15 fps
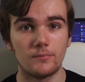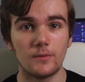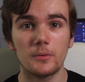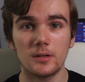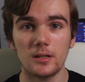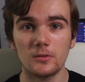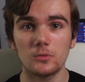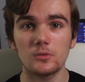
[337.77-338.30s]
Now it
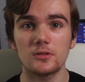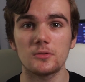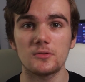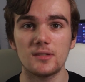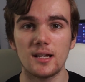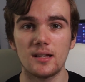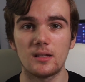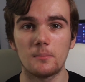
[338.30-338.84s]
does also
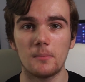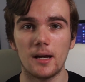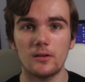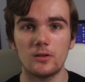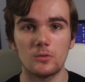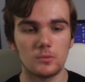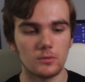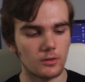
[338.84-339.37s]
say in the
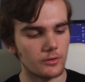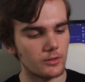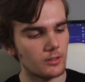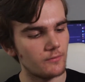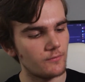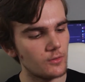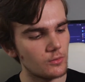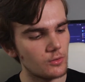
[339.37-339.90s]
manual that
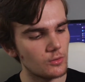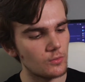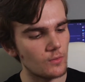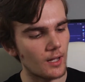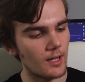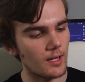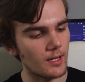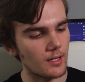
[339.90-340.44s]
if you do
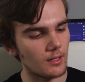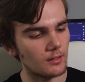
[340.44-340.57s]
a